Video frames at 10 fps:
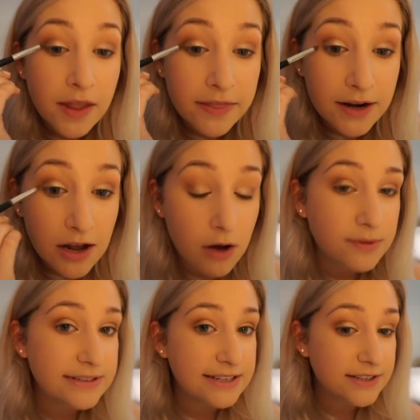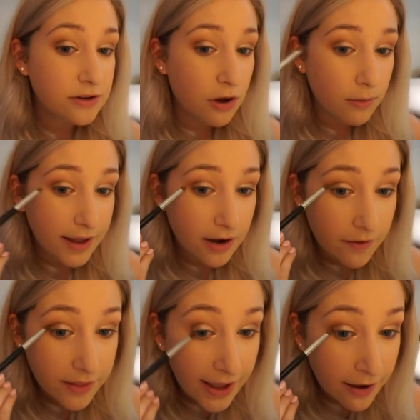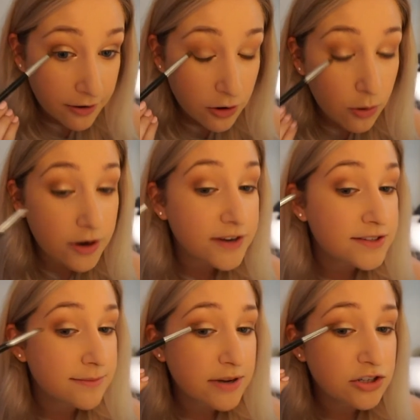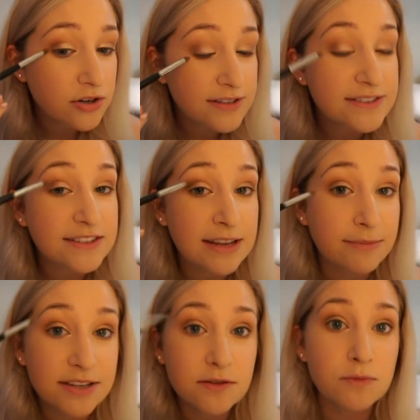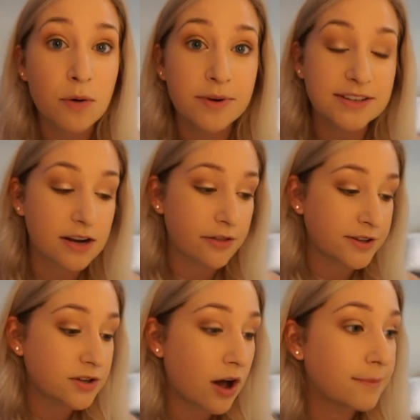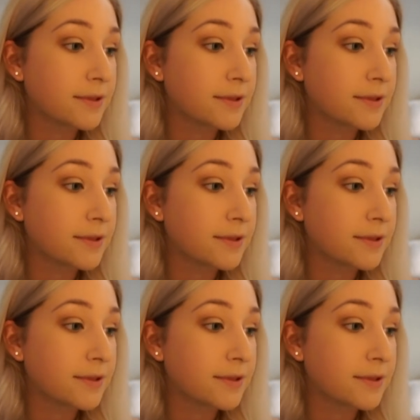And then I always like to go in on the outer corners and make sure it's seamless with what we did on the top